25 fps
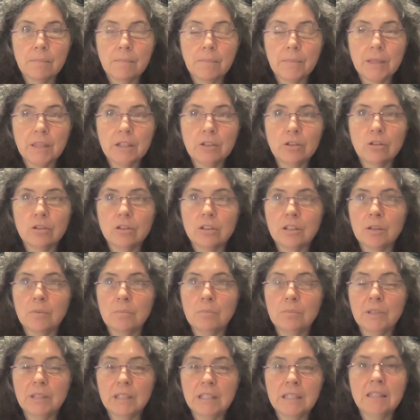And you're
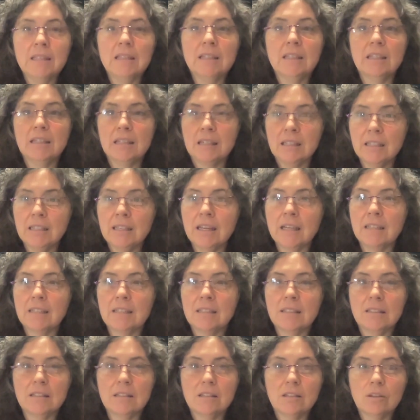completely
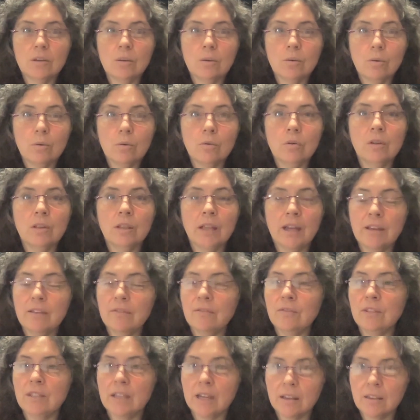connected to the whole
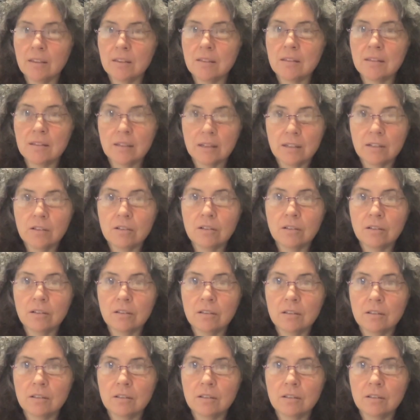life-death cycle.